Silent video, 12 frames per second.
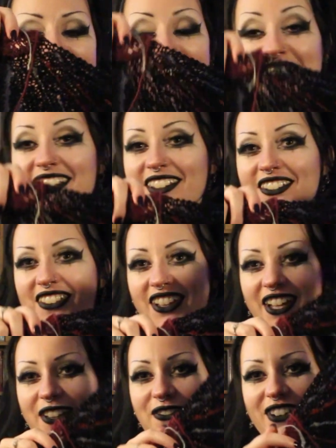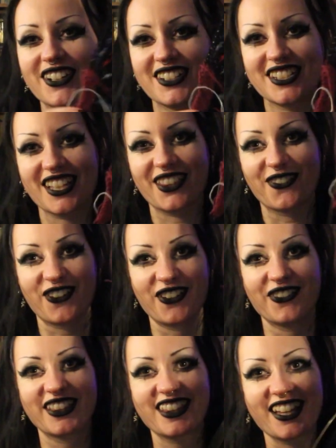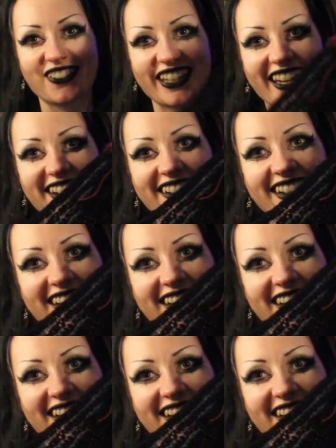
Doesn't look like much at the moment, there we go.